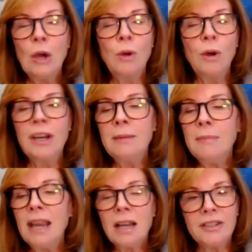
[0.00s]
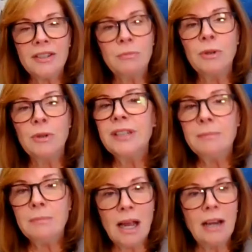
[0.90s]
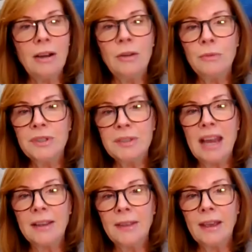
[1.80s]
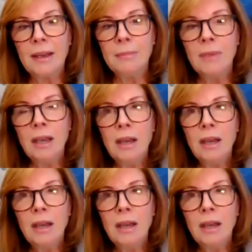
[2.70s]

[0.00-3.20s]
We're going to make customers admire and respect them.